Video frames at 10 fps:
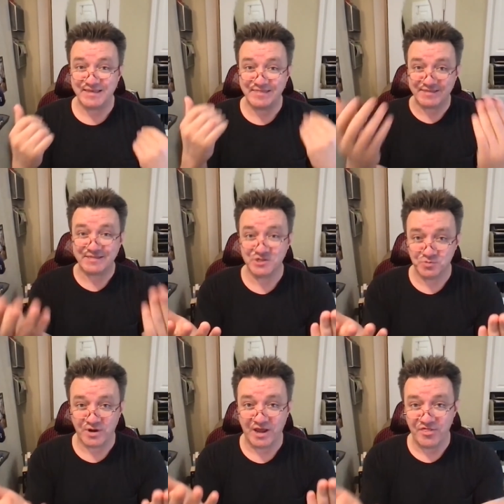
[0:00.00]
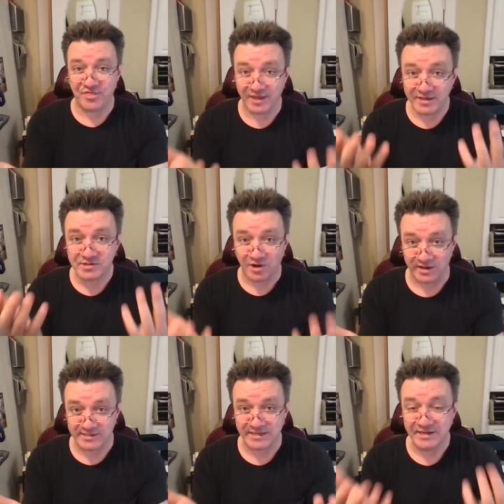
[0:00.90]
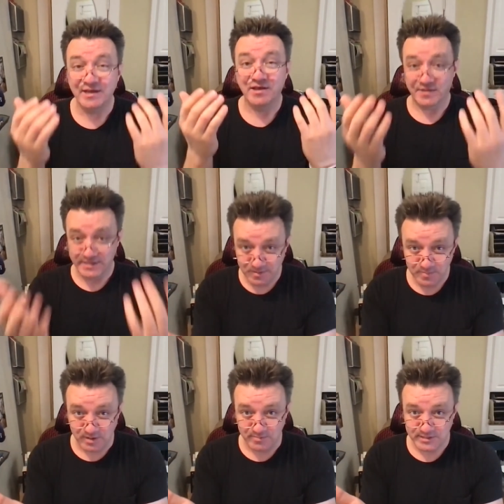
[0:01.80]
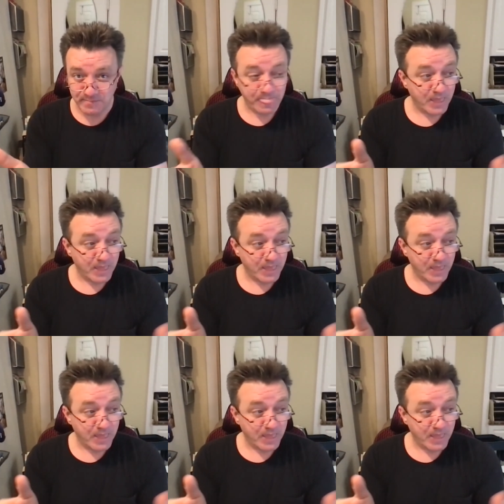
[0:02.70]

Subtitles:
this is what I think is causing the symptoms.